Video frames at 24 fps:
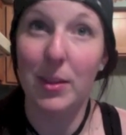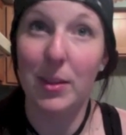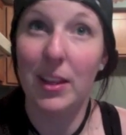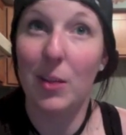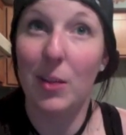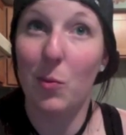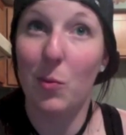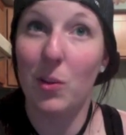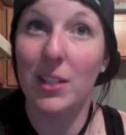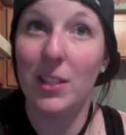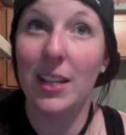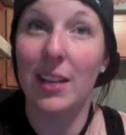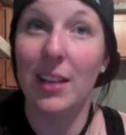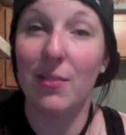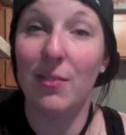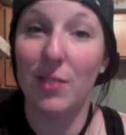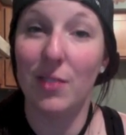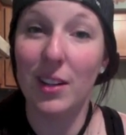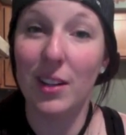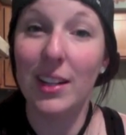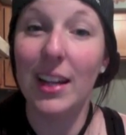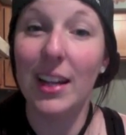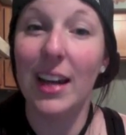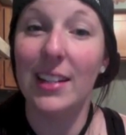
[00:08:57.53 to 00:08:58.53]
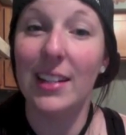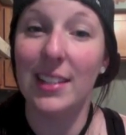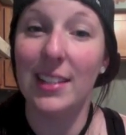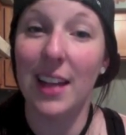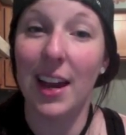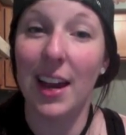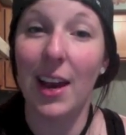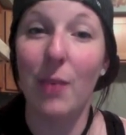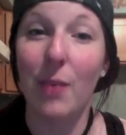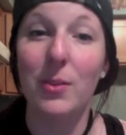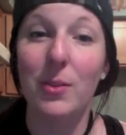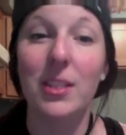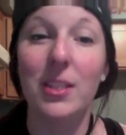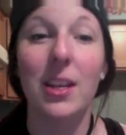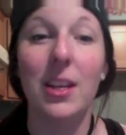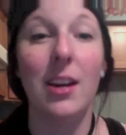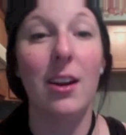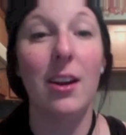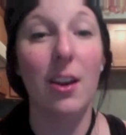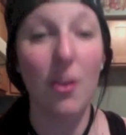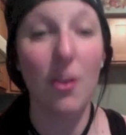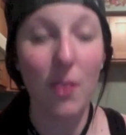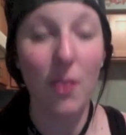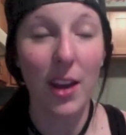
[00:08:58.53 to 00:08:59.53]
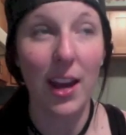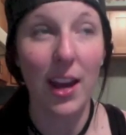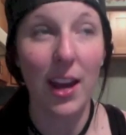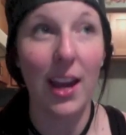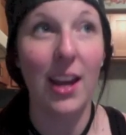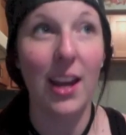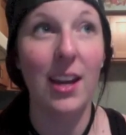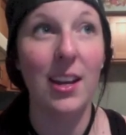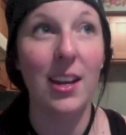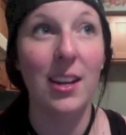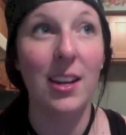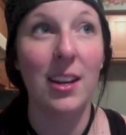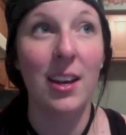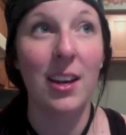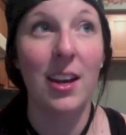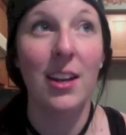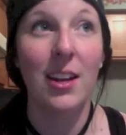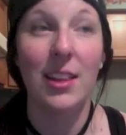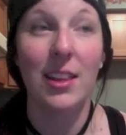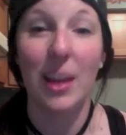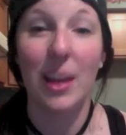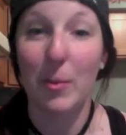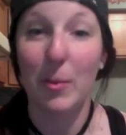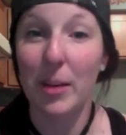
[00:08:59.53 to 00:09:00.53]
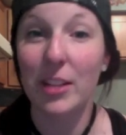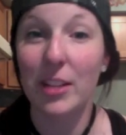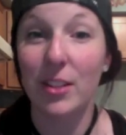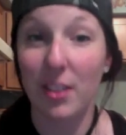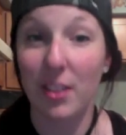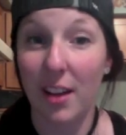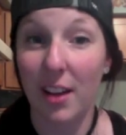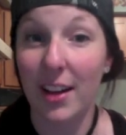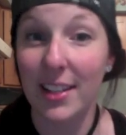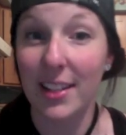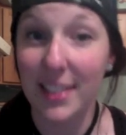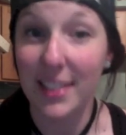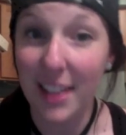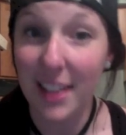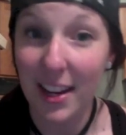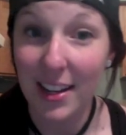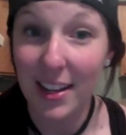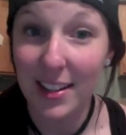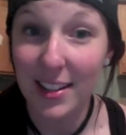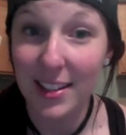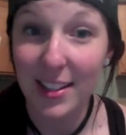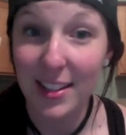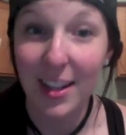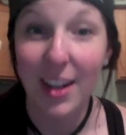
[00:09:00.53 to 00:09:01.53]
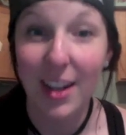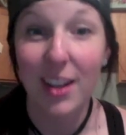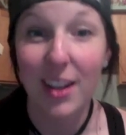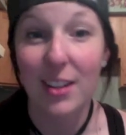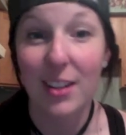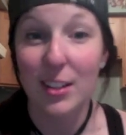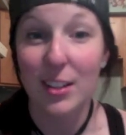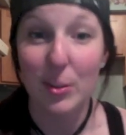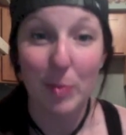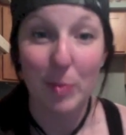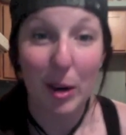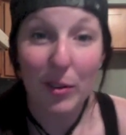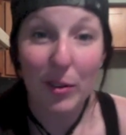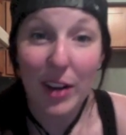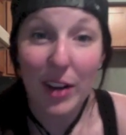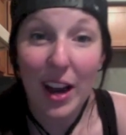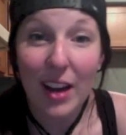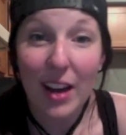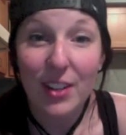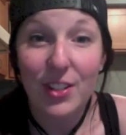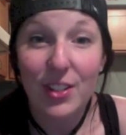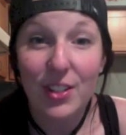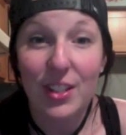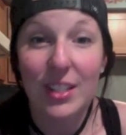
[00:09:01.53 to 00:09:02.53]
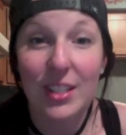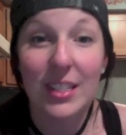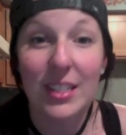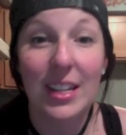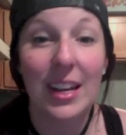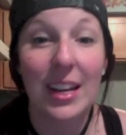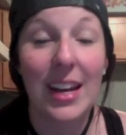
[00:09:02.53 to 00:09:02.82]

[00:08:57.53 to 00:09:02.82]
And then once I realized that, I was like, okay, that makes a lot of sense to my reactions.